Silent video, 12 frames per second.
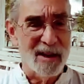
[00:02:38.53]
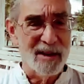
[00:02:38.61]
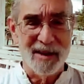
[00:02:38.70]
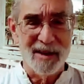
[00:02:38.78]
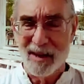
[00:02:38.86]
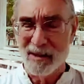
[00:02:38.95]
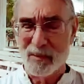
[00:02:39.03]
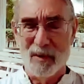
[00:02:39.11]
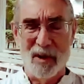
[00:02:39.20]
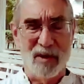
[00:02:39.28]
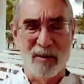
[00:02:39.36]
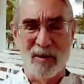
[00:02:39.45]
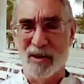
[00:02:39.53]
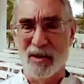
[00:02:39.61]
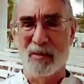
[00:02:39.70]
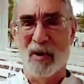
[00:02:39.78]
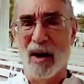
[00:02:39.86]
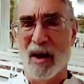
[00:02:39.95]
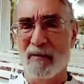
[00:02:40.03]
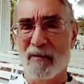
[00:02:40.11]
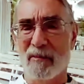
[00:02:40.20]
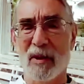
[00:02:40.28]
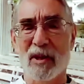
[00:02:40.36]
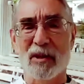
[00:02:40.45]
And that's one of the reasons why I've
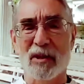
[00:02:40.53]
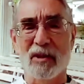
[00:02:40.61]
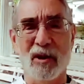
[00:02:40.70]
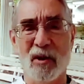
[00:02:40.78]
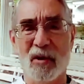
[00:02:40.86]
been so